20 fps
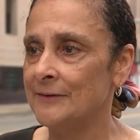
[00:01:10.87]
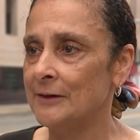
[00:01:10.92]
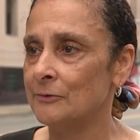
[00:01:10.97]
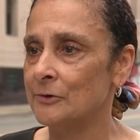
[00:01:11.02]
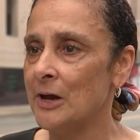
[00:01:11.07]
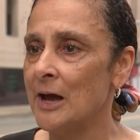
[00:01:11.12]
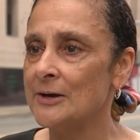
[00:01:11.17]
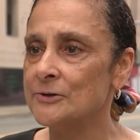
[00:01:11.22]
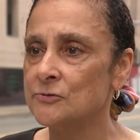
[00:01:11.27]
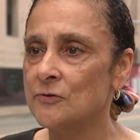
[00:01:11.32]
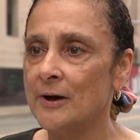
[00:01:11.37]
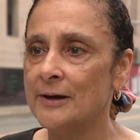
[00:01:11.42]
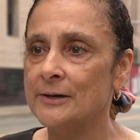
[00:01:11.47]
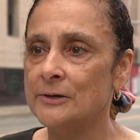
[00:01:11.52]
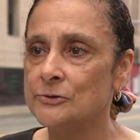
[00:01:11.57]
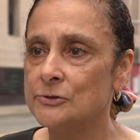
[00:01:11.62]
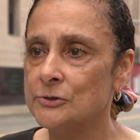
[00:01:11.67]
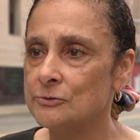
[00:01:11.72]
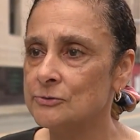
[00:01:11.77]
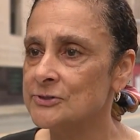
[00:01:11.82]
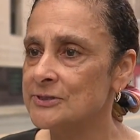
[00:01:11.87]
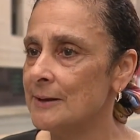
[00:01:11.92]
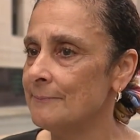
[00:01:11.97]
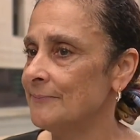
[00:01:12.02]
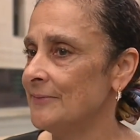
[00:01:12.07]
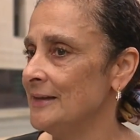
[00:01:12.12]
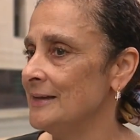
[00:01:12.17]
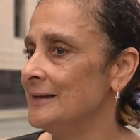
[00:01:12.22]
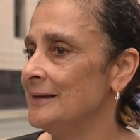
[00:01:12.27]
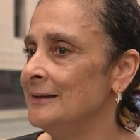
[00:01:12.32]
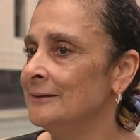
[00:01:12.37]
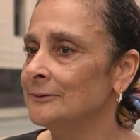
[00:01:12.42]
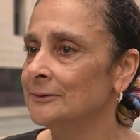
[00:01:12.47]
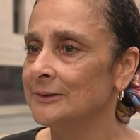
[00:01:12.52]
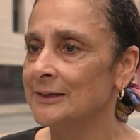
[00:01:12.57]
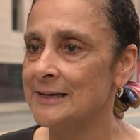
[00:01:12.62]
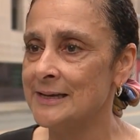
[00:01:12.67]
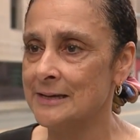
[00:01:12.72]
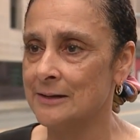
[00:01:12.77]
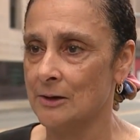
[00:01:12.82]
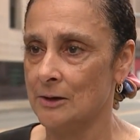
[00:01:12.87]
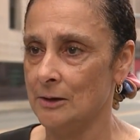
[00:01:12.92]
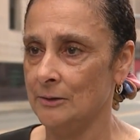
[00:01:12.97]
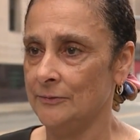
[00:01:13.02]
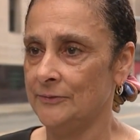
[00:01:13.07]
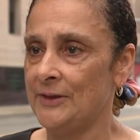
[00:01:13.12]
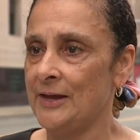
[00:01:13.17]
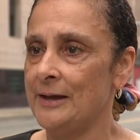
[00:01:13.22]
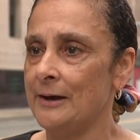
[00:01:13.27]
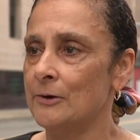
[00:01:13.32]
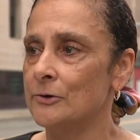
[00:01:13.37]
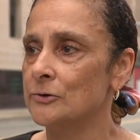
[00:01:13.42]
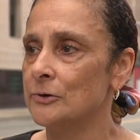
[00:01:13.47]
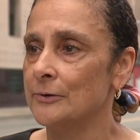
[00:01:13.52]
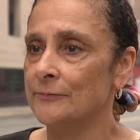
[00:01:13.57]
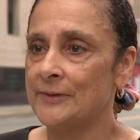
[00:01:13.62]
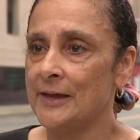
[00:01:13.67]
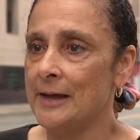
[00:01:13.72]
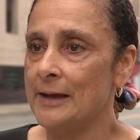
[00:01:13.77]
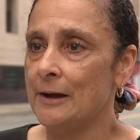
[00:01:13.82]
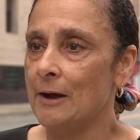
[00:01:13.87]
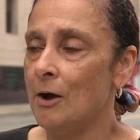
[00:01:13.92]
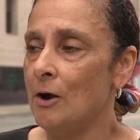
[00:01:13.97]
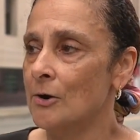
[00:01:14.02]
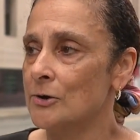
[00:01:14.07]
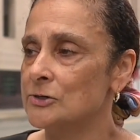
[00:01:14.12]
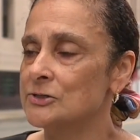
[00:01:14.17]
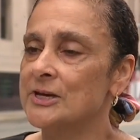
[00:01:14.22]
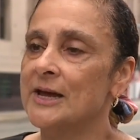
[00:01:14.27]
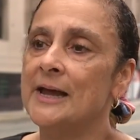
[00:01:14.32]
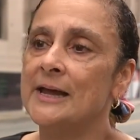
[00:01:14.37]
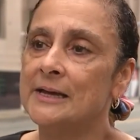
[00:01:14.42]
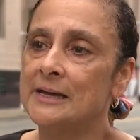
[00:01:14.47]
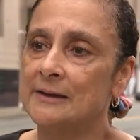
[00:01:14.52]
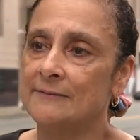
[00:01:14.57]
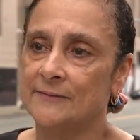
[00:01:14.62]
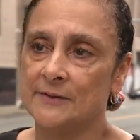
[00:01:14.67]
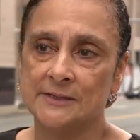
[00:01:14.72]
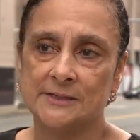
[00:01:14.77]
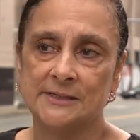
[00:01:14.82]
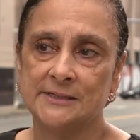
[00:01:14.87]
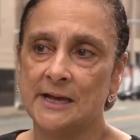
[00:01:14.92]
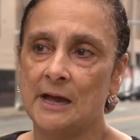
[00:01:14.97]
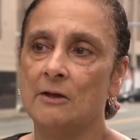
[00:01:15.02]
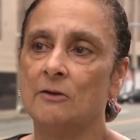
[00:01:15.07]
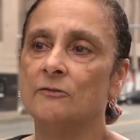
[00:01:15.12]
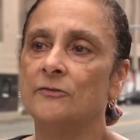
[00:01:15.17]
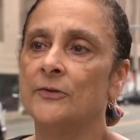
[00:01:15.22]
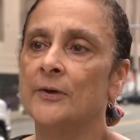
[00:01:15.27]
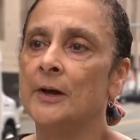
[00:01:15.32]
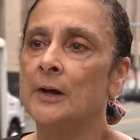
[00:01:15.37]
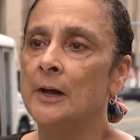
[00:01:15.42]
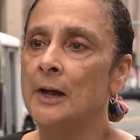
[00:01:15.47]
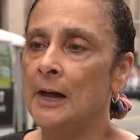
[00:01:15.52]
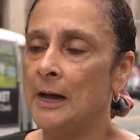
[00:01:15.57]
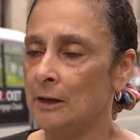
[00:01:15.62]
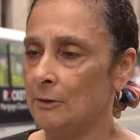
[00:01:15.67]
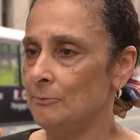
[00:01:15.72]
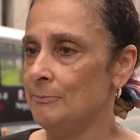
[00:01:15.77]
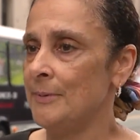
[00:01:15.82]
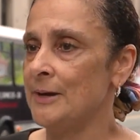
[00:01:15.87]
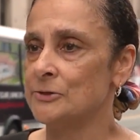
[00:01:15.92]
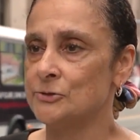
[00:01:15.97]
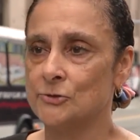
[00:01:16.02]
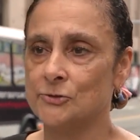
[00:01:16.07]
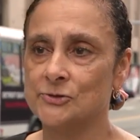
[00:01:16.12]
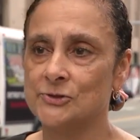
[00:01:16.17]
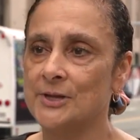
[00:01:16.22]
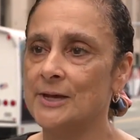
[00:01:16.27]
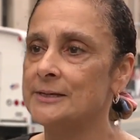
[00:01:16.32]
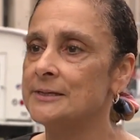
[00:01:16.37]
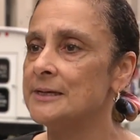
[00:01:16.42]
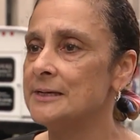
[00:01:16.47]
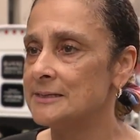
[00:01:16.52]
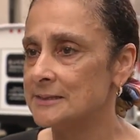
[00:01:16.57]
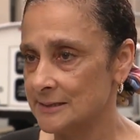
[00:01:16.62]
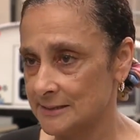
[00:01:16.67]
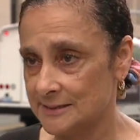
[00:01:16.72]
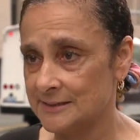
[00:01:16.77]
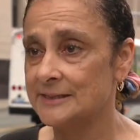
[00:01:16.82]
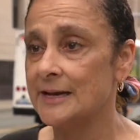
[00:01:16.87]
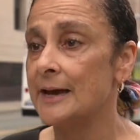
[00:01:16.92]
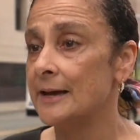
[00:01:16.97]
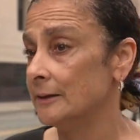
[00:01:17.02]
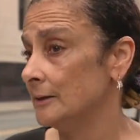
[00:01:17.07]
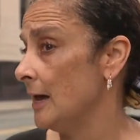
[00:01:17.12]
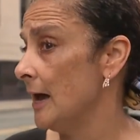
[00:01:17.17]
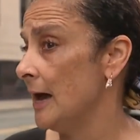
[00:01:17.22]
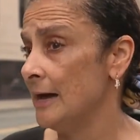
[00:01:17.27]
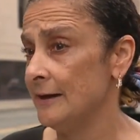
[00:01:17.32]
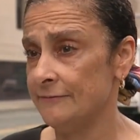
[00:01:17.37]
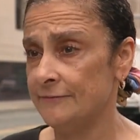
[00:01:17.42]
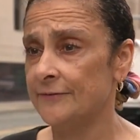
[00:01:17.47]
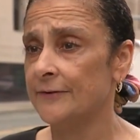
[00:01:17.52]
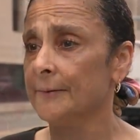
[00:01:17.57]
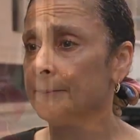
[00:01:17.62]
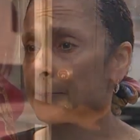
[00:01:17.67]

They're not trying to do something illegal they are, they are taking the self-help measures they need to stay alive.